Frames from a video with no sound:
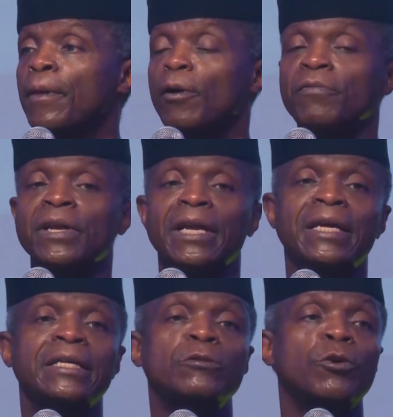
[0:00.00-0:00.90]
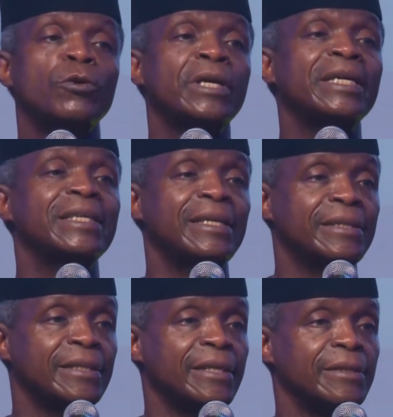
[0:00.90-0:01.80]
of the Lekki Tollgate
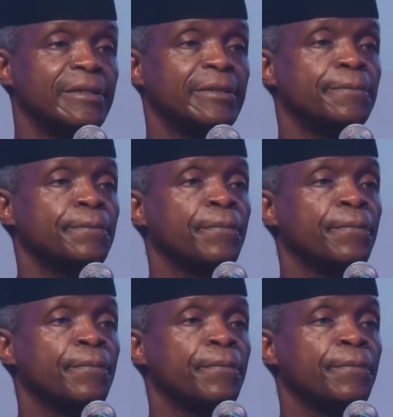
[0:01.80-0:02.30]
incidents.